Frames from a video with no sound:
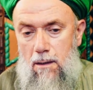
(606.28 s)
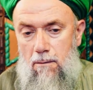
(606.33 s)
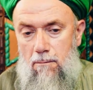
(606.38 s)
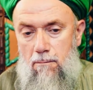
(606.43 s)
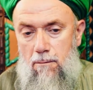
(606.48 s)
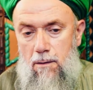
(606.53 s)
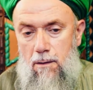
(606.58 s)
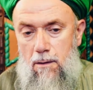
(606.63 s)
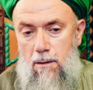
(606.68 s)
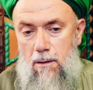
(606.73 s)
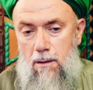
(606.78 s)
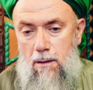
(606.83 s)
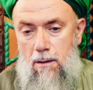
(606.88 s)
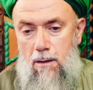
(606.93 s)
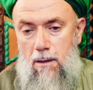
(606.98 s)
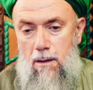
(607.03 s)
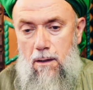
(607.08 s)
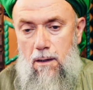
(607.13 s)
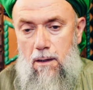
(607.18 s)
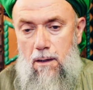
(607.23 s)
We're
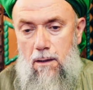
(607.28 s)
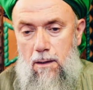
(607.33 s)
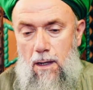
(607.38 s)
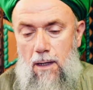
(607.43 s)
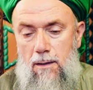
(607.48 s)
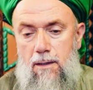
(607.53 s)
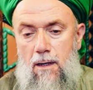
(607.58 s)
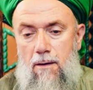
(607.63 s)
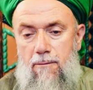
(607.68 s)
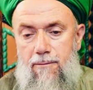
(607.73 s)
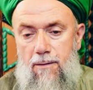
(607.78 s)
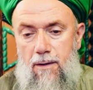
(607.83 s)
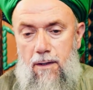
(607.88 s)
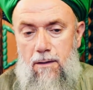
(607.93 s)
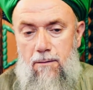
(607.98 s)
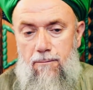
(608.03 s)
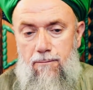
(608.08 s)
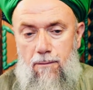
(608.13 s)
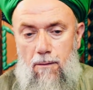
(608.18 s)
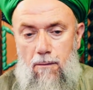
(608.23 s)
not
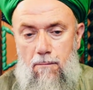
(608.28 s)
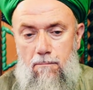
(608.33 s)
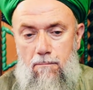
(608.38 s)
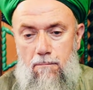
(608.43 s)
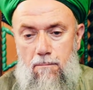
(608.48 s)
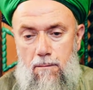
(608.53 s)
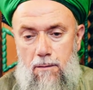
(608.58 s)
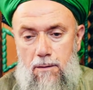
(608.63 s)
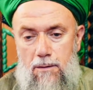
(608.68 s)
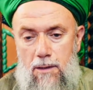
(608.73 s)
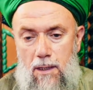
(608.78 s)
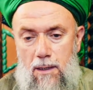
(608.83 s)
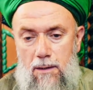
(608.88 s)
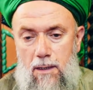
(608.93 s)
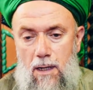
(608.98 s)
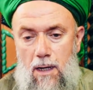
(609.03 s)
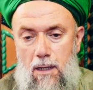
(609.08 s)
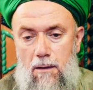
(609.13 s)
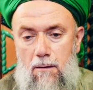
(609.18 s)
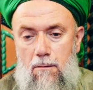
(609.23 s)
afraid from
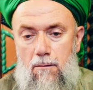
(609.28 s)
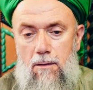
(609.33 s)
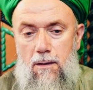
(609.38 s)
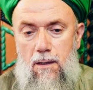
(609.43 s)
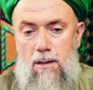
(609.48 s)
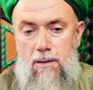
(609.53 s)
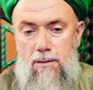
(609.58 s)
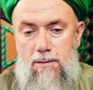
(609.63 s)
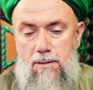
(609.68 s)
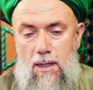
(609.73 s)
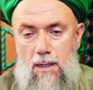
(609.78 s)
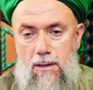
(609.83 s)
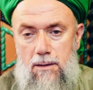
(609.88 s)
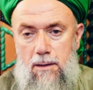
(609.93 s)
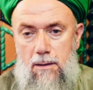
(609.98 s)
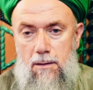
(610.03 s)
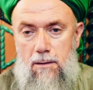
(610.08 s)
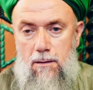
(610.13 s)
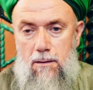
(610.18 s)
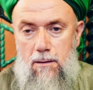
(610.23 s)
Shaytan or his
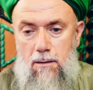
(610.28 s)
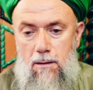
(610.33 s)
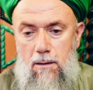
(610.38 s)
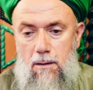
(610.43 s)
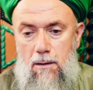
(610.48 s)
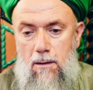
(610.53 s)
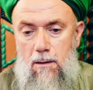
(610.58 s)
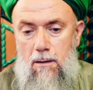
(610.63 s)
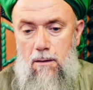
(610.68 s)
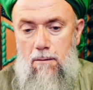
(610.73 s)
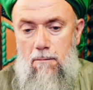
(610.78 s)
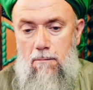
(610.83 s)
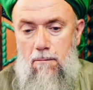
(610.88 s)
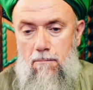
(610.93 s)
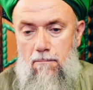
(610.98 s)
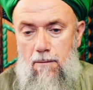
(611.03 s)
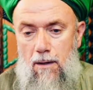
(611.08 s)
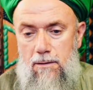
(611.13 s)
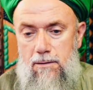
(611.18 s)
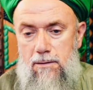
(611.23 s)
agent. We
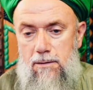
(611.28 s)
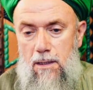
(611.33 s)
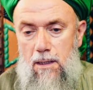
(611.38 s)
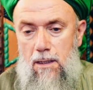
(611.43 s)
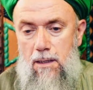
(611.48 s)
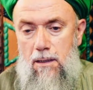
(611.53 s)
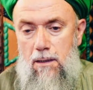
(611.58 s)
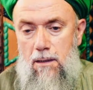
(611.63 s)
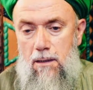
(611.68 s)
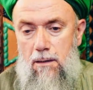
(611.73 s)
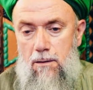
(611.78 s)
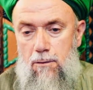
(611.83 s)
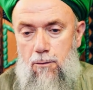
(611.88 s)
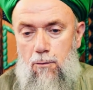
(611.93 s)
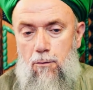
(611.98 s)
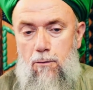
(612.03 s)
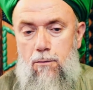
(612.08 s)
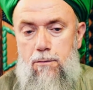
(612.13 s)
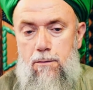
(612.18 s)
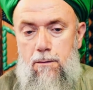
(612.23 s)
must say
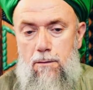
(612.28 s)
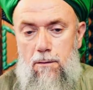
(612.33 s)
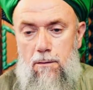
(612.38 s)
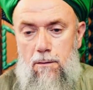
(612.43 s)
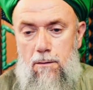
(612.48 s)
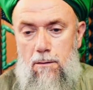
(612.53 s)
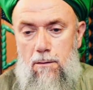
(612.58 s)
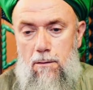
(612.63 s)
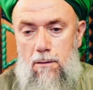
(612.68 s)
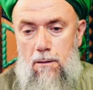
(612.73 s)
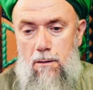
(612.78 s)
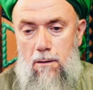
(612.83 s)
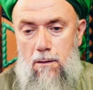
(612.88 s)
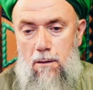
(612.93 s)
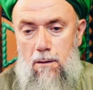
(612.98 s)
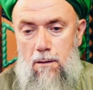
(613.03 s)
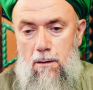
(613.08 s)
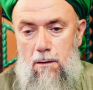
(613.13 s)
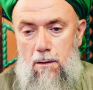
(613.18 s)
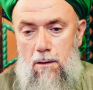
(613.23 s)
truth,
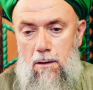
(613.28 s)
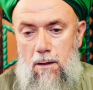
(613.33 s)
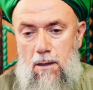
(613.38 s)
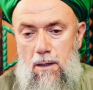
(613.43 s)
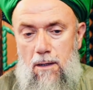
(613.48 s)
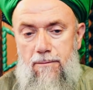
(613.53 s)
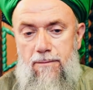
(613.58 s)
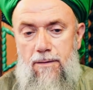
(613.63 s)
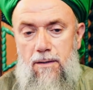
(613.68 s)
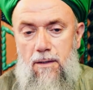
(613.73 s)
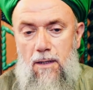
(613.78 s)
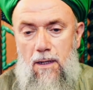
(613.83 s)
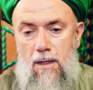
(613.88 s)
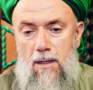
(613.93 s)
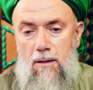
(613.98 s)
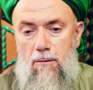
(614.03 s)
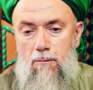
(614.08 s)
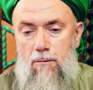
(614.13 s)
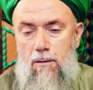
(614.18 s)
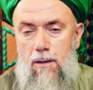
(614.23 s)
even
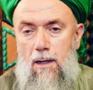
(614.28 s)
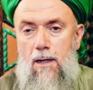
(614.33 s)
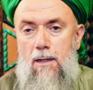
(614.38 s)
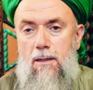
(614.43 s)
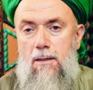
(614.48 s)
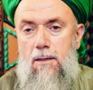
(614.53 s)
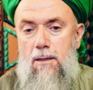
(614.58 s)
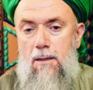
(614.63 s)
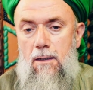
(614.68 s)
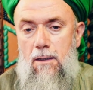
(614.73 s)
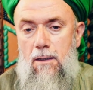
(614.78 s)
they look like